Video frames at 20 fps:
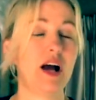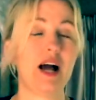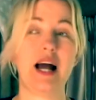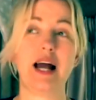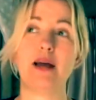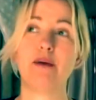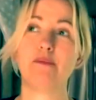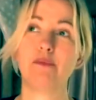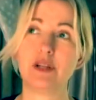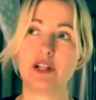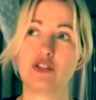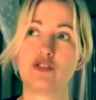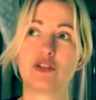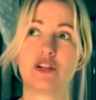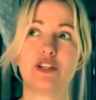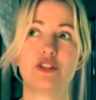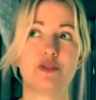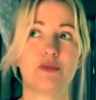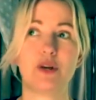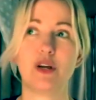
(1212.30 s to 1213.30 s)
I am
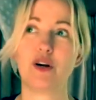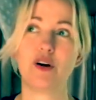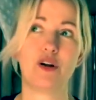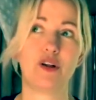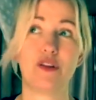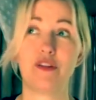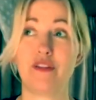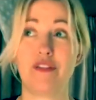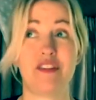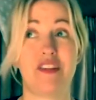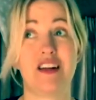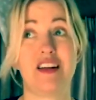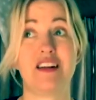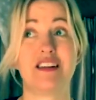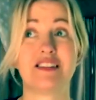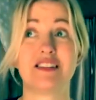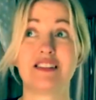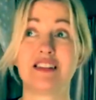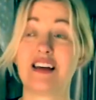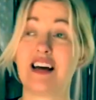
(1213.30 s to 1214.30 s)
literally doing all the
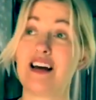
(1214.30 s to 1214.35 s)
things.